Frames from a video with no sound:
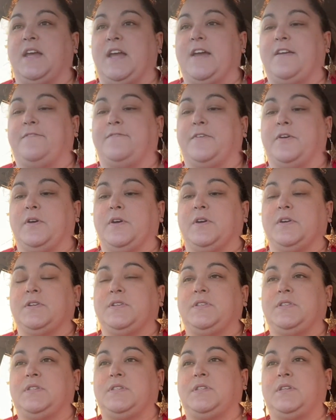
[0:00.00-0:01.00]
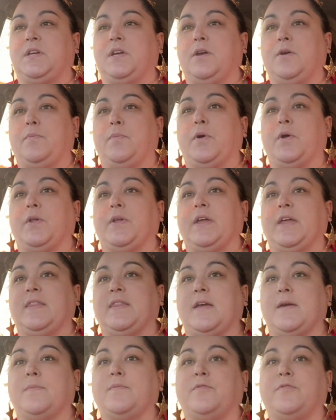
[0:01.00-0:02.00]
at first, pulling
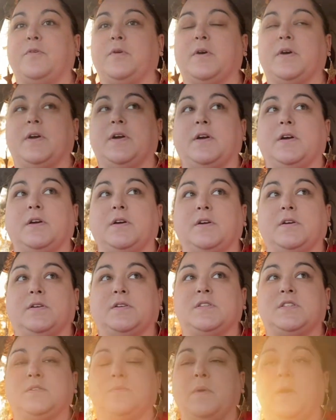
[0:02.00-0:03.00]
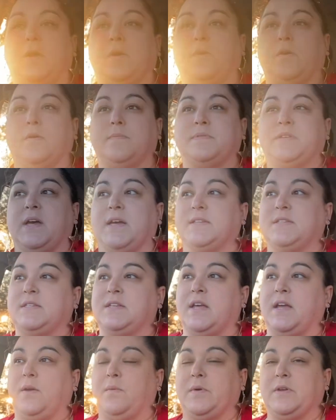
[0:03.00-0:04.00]
them for small group testing.